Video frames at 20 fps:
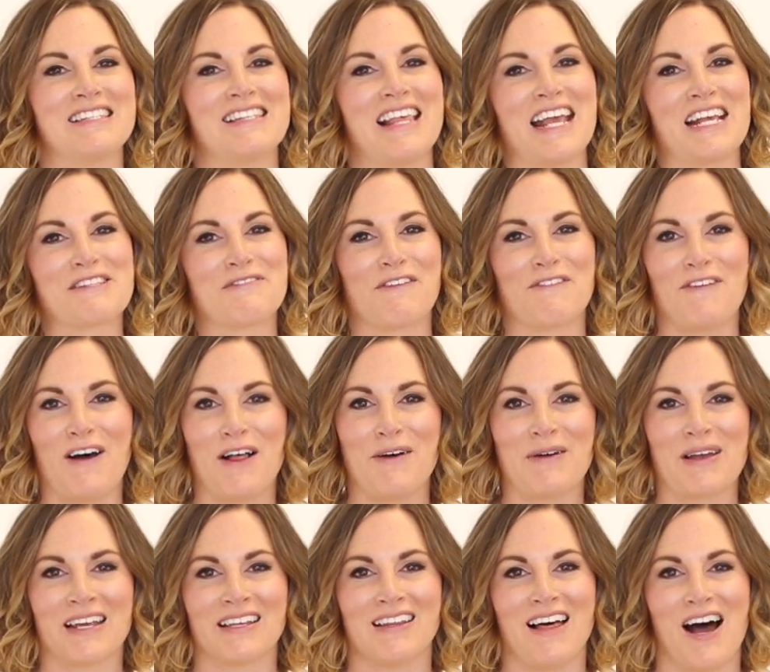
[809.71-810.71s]
thanks for
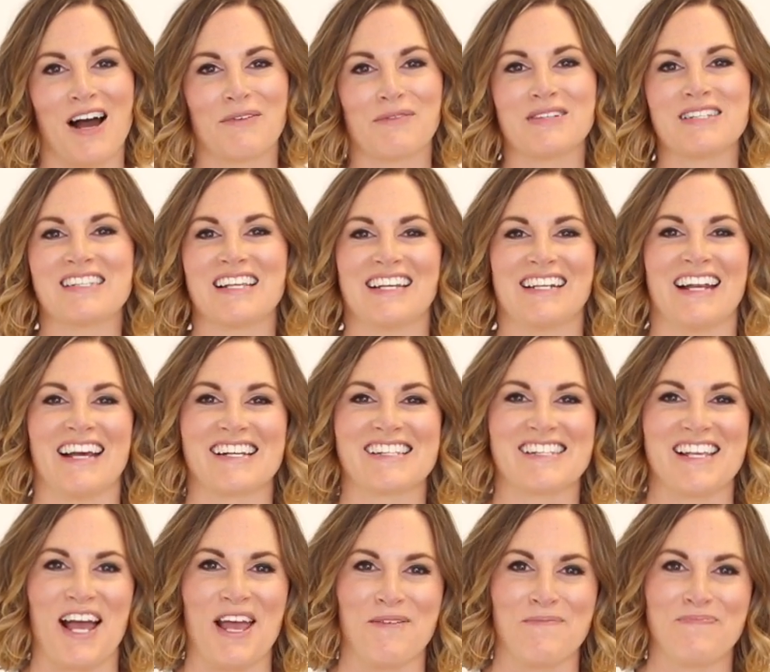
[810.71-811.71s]
following along. We'll see you next
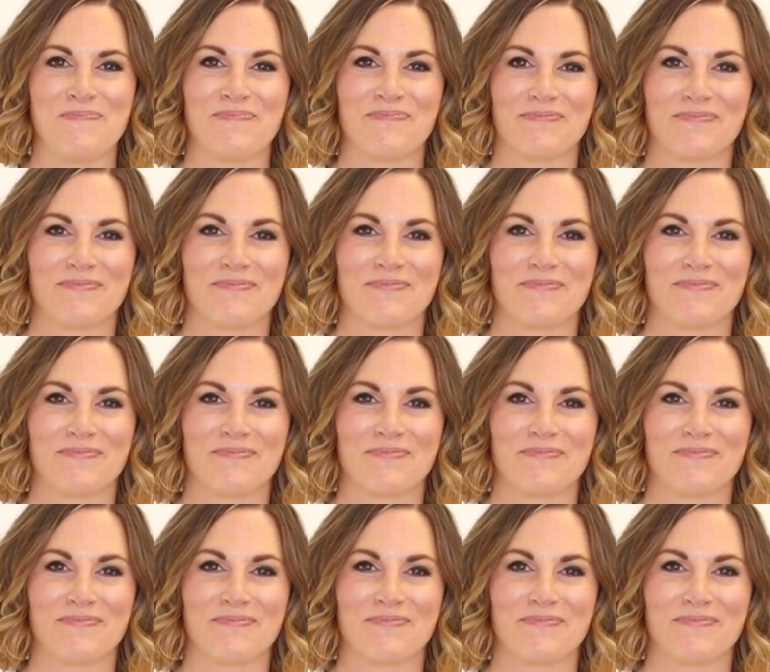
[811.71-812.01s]
time.